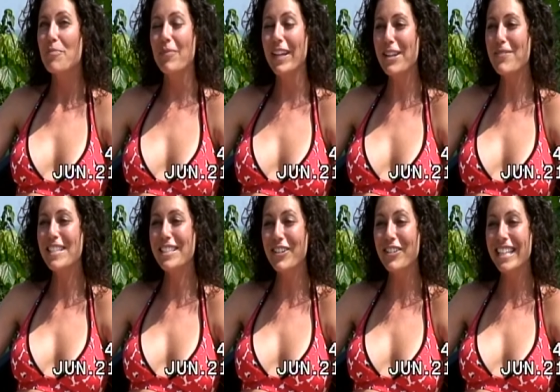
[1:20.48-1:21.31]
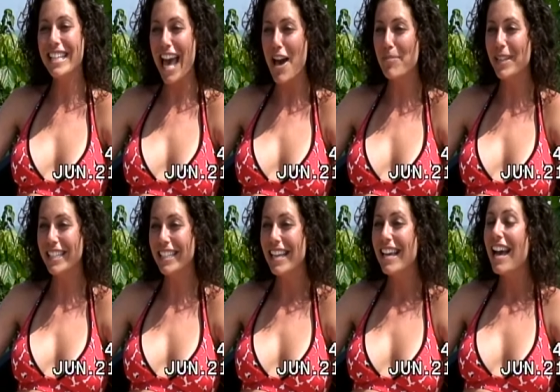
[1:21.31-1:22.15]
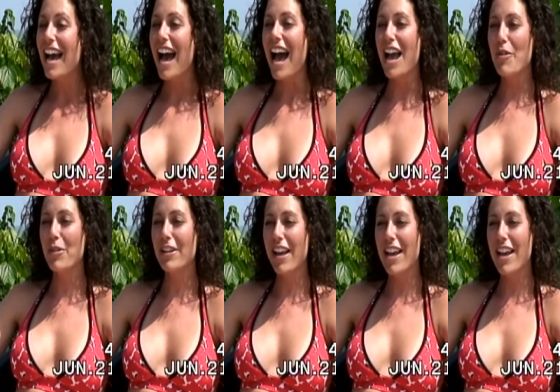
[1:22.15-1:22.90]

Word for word: My name is Corinne Kaplan. I work